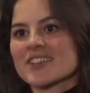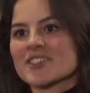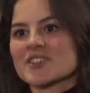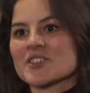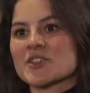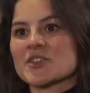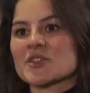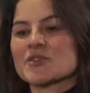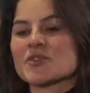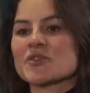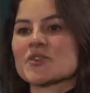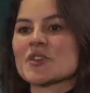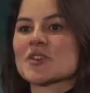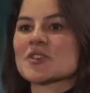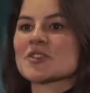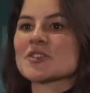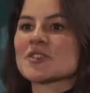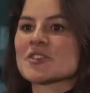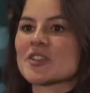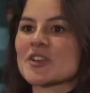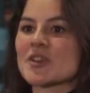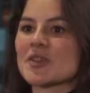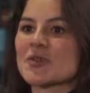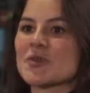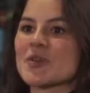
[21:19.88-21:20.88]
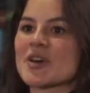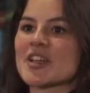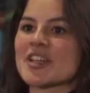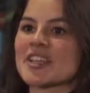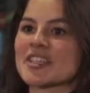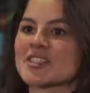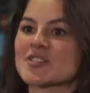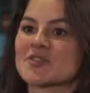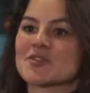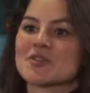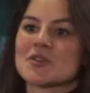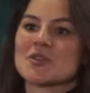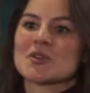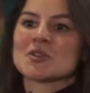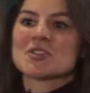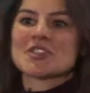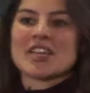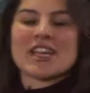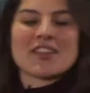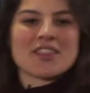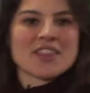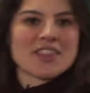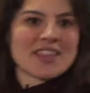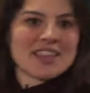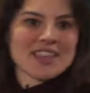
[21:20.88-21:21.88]
So the first one is
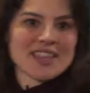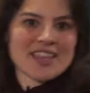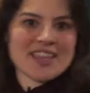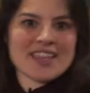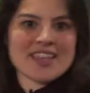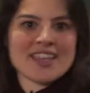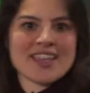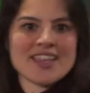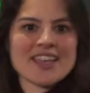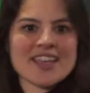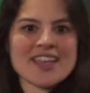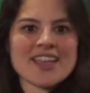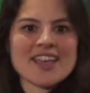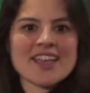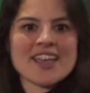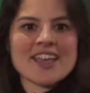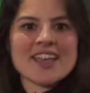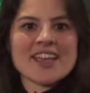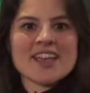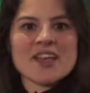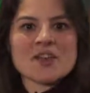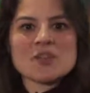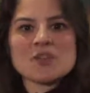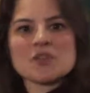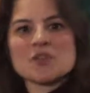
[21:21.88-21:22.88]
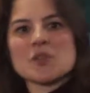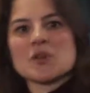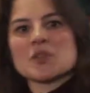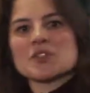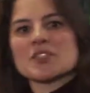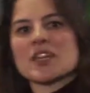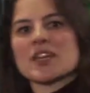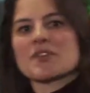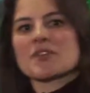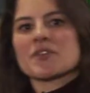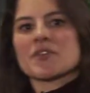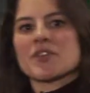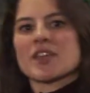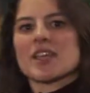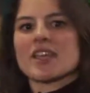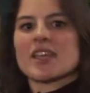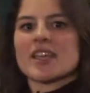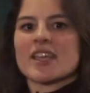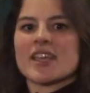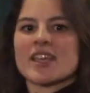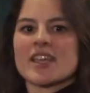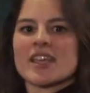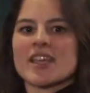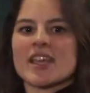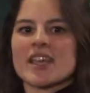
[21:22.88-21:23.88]
foresight thinking. And foresight
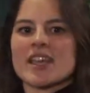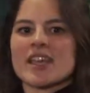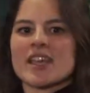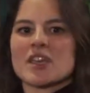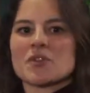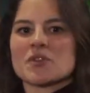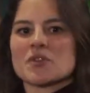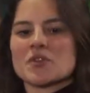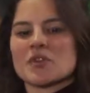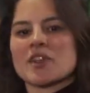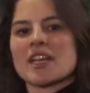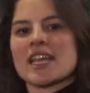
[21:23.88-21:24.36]
thinking, if